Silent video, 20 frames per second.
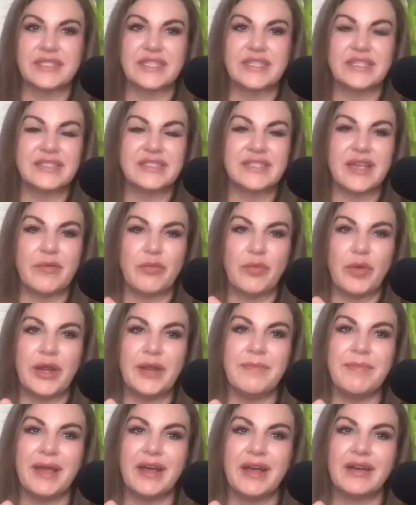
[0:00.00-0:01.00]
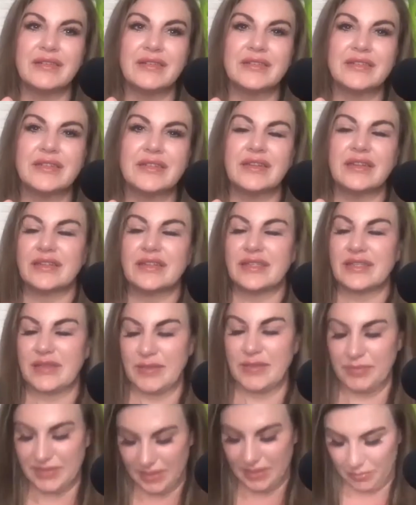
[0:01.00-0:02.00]
going to say, what about
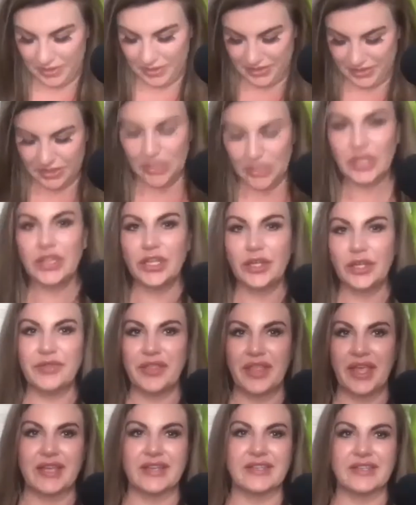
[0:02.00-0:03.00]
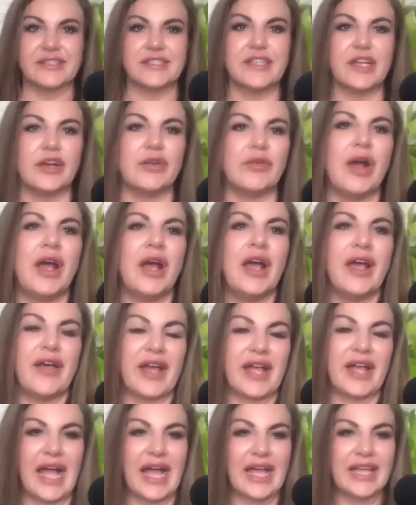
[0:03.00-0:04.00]
someone's clothing? So
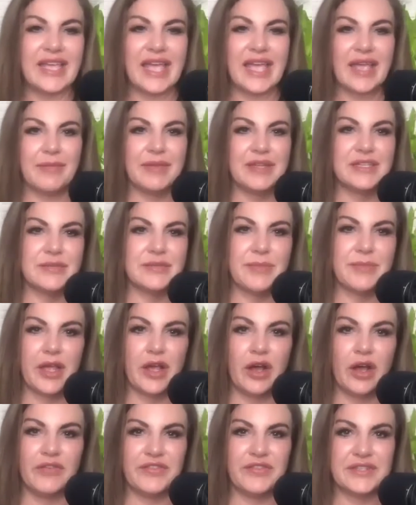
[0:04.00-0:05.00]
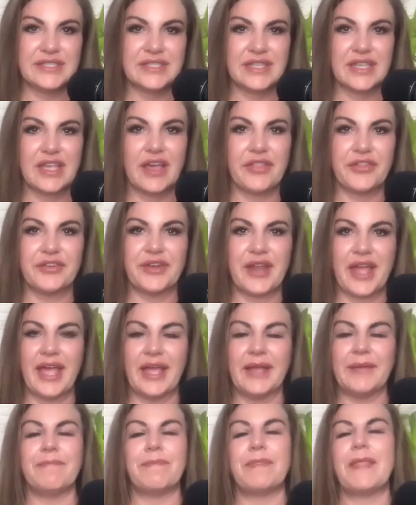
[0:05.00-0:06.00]
a guy came into my office the other
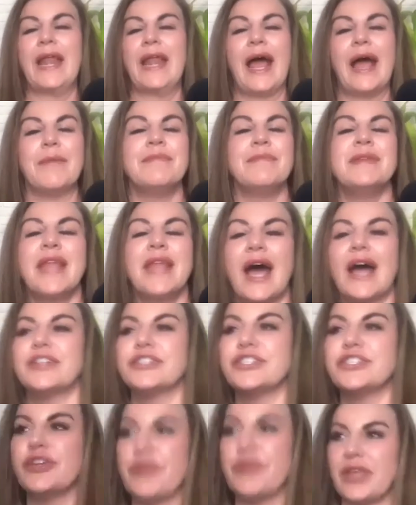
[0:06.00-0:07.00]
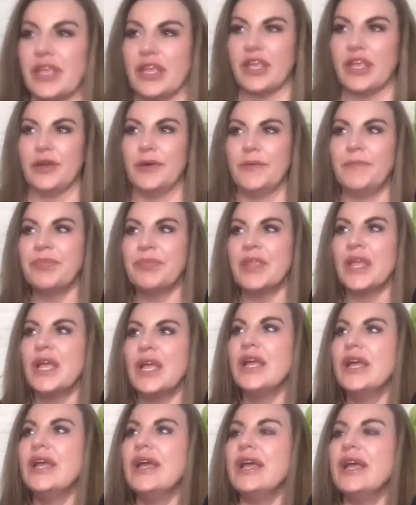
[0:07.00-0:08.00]
day, and I'm not joking you.
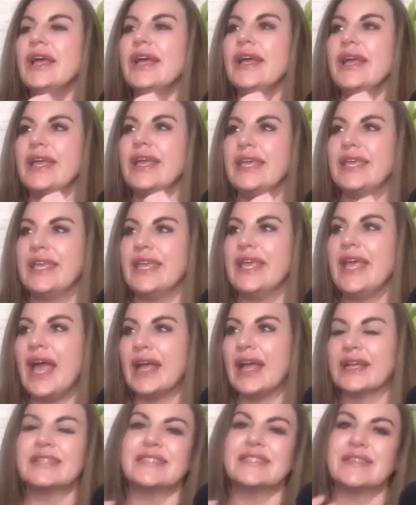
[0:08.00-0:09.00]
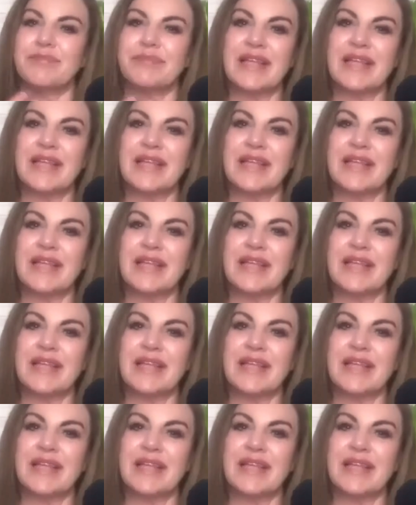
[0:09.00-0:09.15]
He, because, and